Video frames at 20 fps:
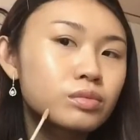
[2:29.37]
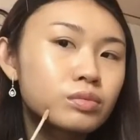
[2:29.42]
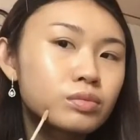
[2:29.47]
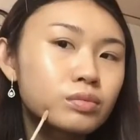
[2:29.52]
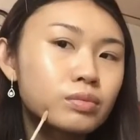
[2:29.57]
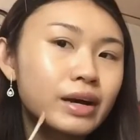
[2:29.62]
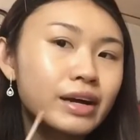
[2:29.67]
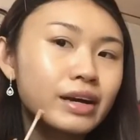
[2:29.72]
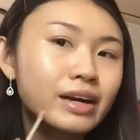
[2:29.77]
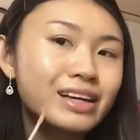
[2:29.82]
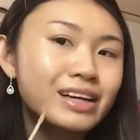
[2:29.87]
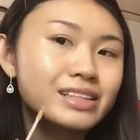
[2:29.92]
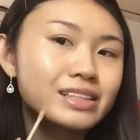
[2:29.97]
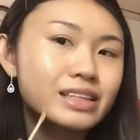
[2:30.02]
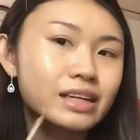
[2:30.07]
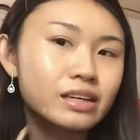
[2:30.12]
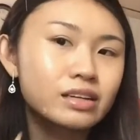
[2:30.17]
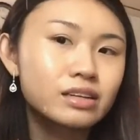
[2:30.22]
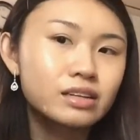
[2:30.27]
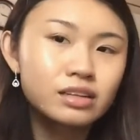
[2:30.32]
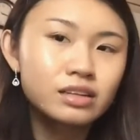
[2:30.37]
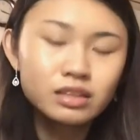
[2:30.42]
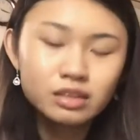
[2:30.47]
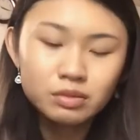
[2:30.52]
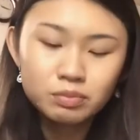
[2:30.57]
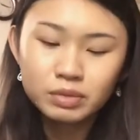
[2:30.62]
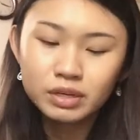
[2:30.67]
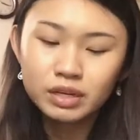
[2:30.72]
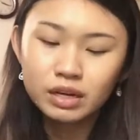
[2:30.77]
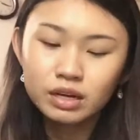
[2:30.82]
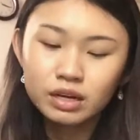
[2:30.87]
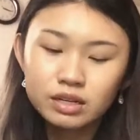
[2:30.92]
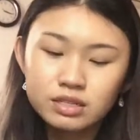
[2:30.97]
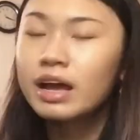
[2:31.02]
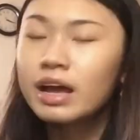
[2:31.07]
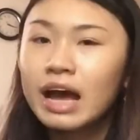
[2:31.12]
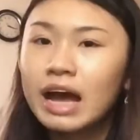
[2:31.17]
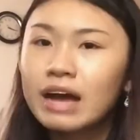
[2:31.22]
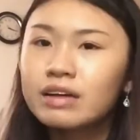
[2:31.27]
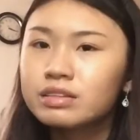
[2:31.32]
my identity because
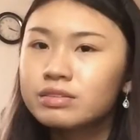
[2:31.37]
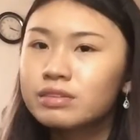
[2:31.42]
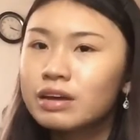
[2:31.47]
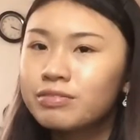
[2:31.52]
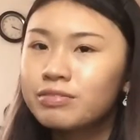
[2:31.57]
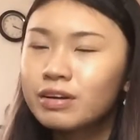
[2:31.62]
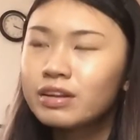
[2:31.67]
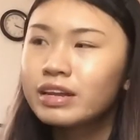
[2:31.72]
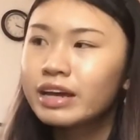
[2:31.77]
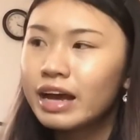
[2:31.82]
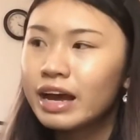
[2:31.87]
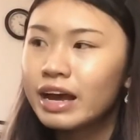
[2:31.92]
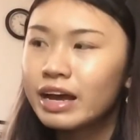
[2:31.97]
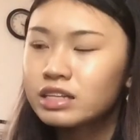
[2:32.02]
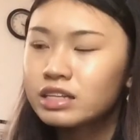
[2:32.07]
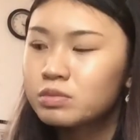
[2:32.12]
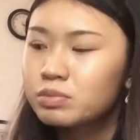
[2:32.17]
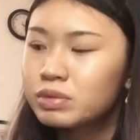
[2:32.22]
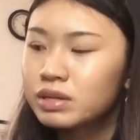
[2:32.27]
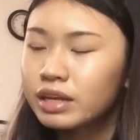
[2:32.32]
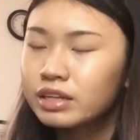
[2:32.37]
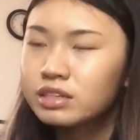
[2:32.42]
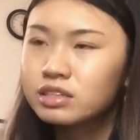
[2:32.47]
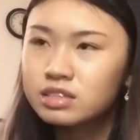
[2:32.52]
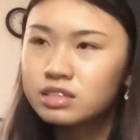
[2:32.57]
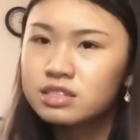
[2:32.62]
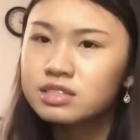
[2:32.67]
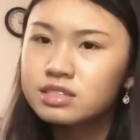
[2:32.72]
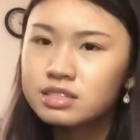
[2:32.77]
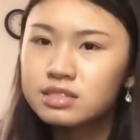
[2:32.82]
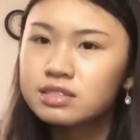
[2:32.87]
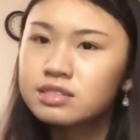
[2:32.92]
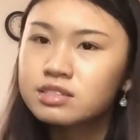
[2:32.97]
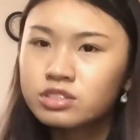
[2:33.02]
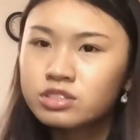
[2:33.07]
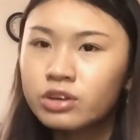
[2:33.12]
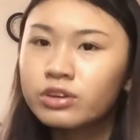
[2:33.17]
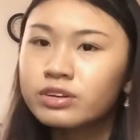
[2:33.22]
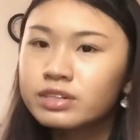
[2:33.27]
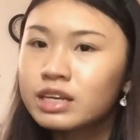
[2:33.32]
I felt like I had to be like this
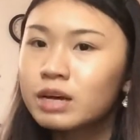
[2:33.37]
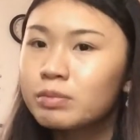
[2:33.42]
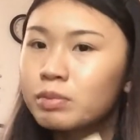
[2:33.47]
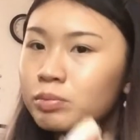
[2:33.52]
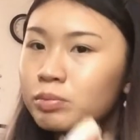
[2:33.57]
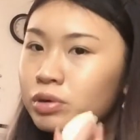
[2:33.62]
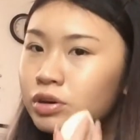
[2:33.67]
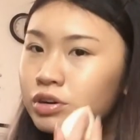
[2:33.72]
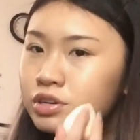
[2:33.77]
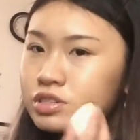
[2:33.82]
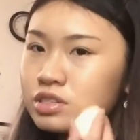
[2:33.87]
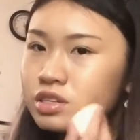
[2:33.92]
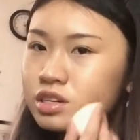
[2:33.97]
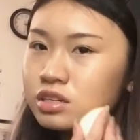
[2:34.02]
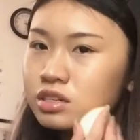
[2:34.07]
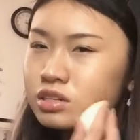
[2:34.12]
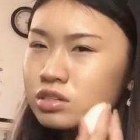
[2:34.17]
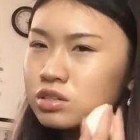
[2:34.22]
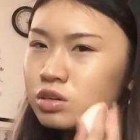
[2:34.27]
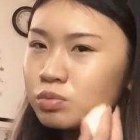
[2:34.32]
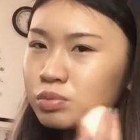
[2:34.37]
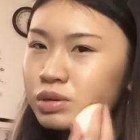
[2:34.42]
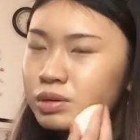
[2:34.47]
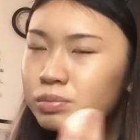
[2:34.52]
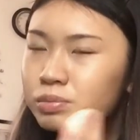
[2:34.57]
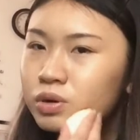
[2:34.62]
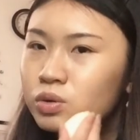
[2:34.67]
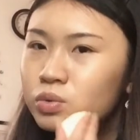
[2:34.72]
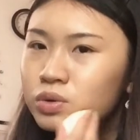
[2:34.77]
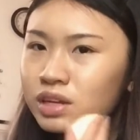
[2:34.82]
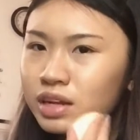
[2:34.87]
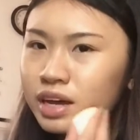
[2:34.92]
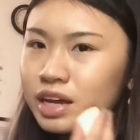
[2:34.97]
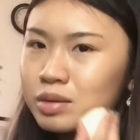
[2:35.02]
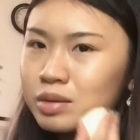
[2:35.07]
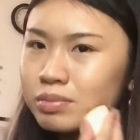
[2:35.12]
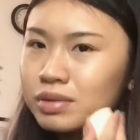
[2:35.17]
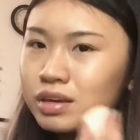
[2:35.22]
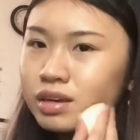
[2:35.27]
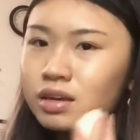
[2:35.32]
certain type of person so people would like
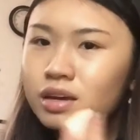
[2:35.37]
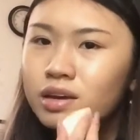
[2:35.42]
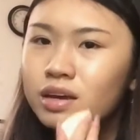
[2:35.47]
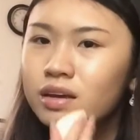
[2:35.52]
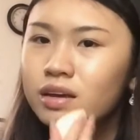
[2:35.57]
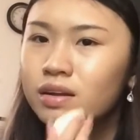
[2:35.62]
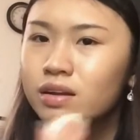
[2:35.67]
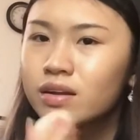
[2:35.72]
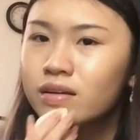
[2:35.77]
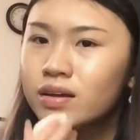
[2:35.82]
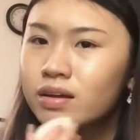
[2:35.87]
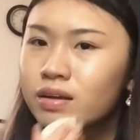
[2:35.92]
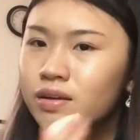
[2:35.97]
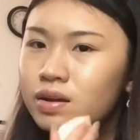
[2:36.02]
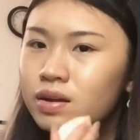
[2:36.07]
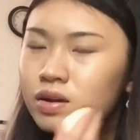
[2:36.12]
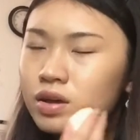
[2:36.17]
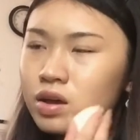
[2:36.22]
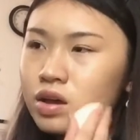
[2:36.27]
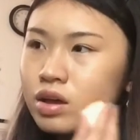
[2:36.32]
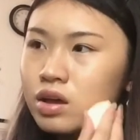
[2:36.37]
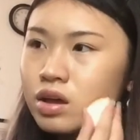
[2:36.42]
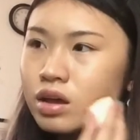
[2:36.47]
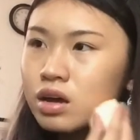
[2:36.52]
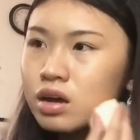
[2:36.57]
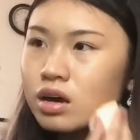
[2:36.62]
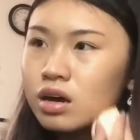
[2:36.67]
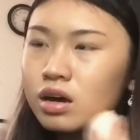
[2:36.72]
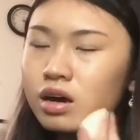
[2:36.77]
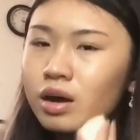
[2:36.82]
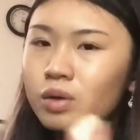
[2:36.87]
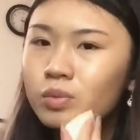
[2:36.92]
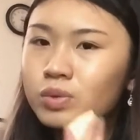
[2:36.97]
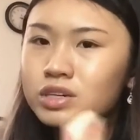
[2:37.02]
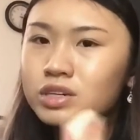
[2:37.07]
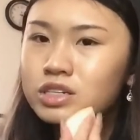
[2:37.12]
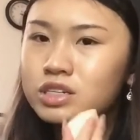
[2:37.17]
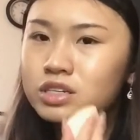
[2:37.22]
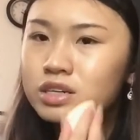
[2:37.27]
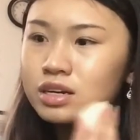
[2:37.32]
me. And then I
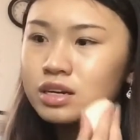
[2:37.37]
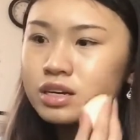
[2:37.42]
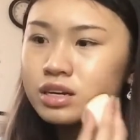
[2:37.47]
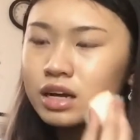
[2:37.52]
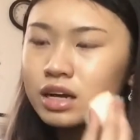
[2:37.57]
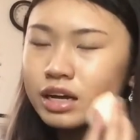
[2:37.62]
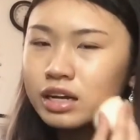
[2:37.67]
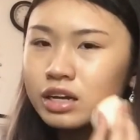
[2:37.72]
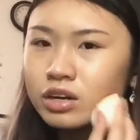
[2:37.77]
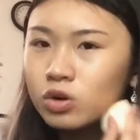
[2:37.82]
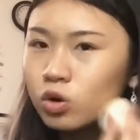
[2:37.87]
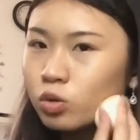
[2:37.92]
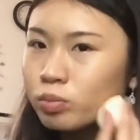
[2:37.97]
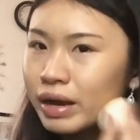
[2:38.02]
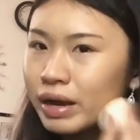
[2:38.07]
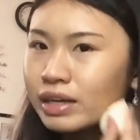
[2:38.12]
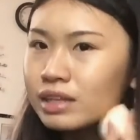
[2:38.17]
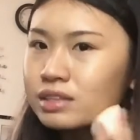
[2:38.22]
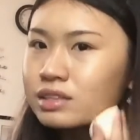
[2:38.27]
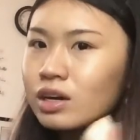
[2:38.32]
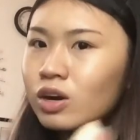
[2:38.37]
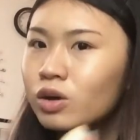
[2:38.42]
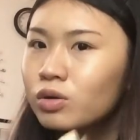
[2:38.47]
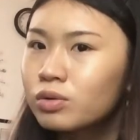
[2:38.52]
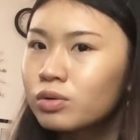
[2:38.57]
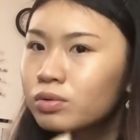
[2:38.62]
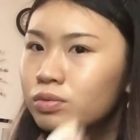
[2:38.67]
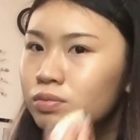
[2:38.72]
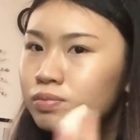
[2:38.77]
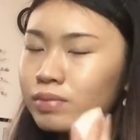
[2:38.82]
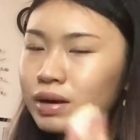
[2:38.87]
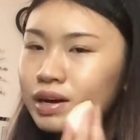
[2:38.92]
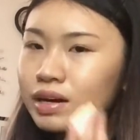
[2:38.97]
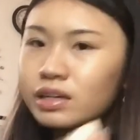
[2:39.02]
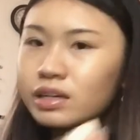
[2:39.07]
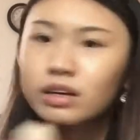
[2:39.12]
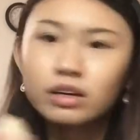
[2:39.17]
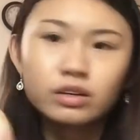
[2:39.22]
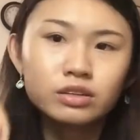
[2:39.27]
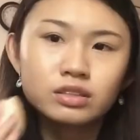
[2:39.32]
wish I can go back and tell my
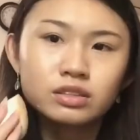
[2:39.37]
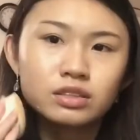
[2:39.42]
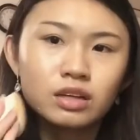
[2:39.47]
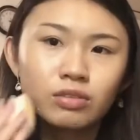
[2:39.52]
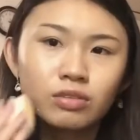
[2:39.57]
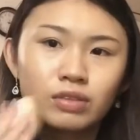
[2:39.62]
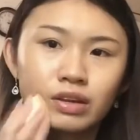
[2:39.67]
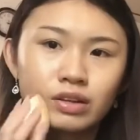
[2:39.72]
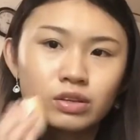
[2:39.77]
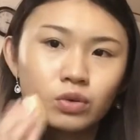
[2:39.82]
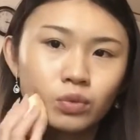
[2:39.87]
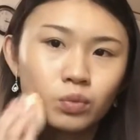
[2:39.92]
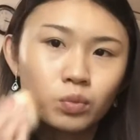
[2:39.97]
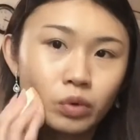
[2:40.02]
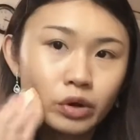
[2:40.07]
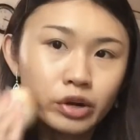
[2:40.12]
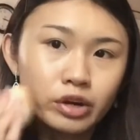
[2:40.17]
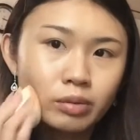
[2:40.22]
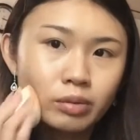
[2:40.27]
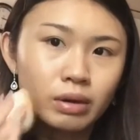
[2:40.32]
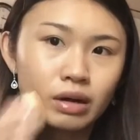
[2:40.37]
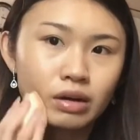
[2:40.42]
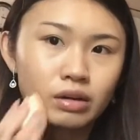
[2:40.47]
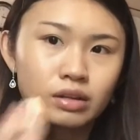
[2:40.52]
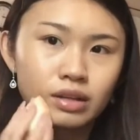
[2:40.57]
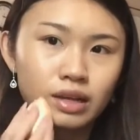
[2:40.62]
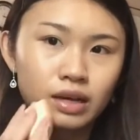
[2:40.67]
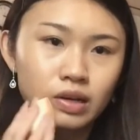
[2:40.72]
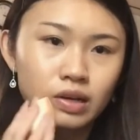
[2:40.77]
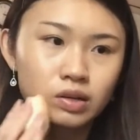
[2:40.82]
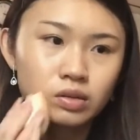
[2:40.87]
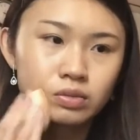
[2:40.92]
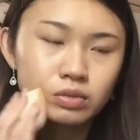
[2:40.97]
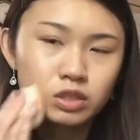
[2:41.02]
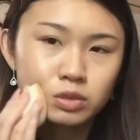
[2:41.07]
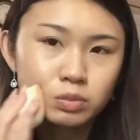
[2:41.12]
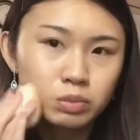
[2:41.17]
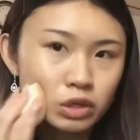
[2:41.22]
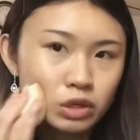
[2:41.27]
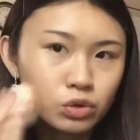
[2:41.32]
younger self, like, don't worry about it, like,
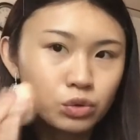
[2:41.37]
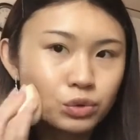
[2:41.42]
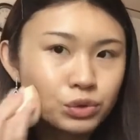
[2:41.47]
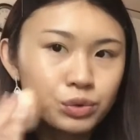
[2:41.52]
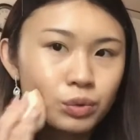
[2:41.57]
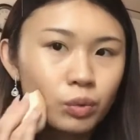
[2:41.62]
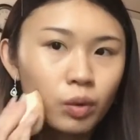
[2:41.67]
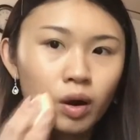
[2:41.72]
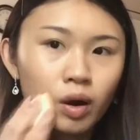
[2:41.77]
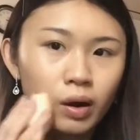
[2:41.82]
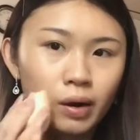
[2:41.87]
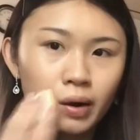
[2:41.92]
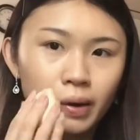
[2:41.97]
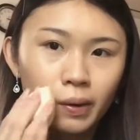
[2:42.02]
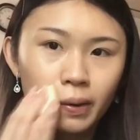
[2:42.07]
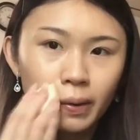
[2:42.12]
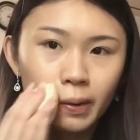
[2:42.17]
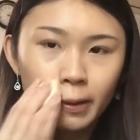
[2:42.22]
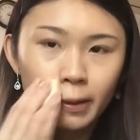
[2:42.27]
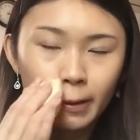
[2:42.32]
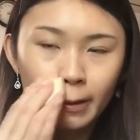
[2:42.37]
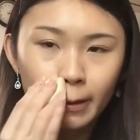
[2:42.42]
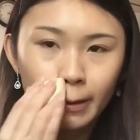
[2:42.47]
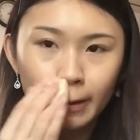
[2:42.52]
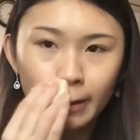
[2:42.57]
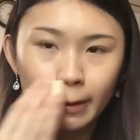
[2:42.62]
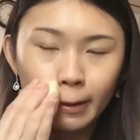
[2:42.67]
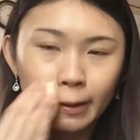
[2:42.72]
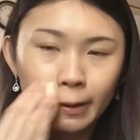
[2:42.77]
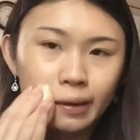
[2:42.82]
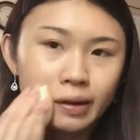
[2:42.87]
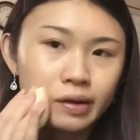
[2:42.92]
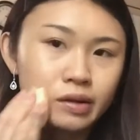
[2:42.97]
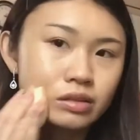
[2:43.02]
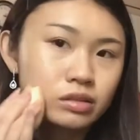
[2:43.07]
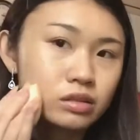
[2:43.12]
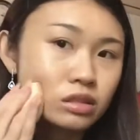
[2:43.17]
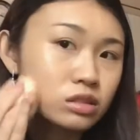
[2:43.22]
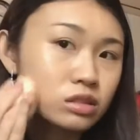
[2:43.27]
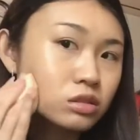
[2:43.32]
just be who you are
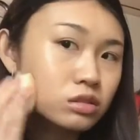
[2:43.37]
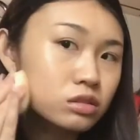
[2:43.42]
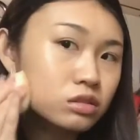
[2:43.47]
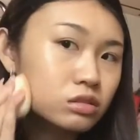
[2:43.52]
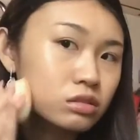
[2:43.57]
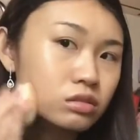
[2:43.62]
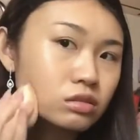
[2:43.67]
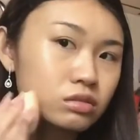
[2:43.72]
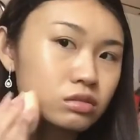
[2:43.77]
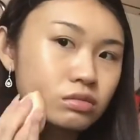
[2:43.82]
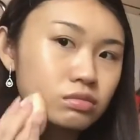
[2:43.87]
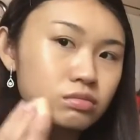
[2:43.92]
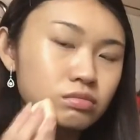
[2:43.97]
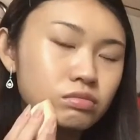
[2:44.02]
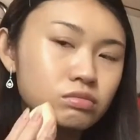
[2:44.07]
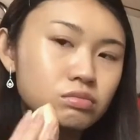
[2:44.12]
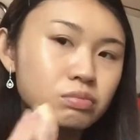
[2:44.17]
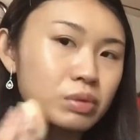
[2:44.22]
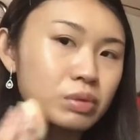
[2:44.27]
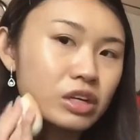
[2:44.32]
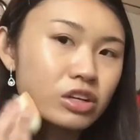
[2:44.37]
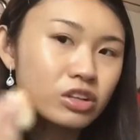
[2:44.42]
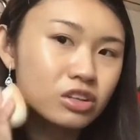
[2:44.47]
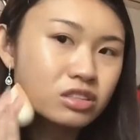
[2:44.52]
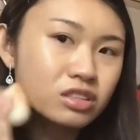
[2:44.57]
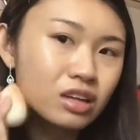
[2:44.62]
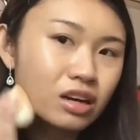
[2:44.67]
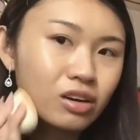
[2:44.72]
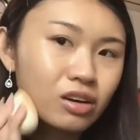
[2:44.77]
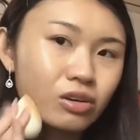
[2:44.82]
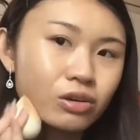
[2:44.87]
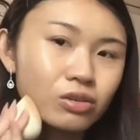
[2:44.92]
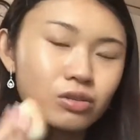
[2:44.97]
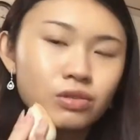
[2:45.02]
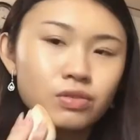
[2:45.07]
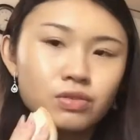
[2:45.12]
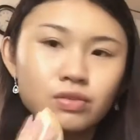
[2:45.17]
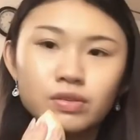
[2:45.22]
and just be yourself.